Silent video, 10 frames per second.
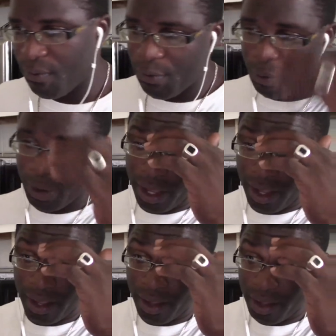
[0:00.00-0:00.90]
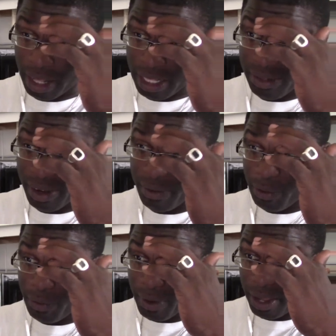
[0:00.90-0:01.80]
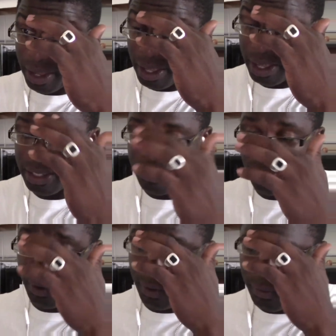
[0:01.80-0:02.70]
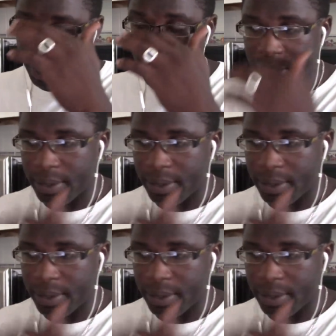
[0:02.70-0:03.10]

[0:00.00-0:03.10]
free that's right free fire yes free fire